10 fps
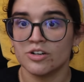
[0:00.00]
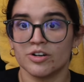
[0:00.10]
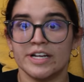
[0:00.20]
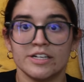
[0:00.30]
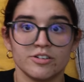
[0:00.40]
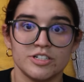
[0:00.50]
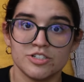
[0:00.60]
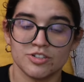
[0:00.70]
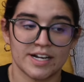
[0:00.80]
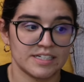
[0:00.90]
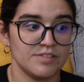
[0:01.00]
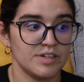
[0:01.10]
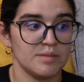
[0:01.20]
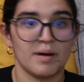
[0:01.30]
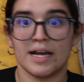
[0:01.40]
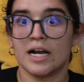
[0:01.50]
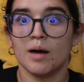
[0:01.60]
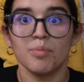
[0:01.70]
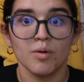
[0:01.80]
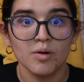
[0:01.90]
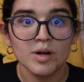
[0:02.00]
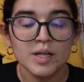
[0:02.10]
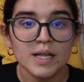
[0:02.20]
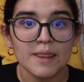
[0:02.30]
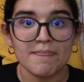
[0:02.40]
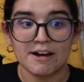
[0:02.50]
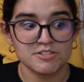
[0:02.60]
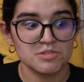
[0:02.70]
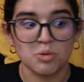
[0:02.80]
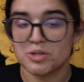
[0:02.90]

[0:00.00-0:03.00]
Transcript: or increase your activity by a couple thousand